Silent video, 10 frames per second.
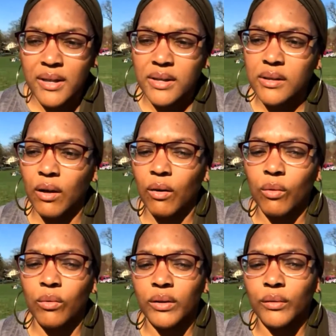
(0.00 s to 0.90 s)

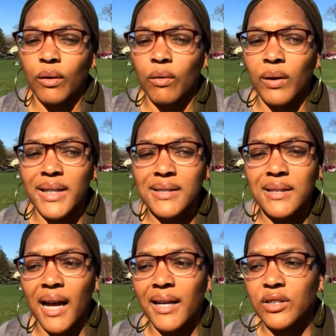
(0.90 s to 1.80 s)
So, it's
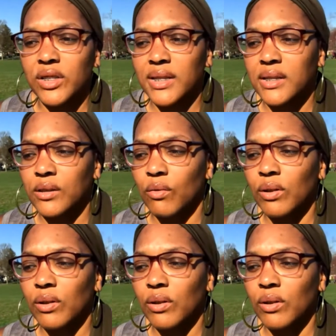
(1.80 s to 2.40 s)
not just,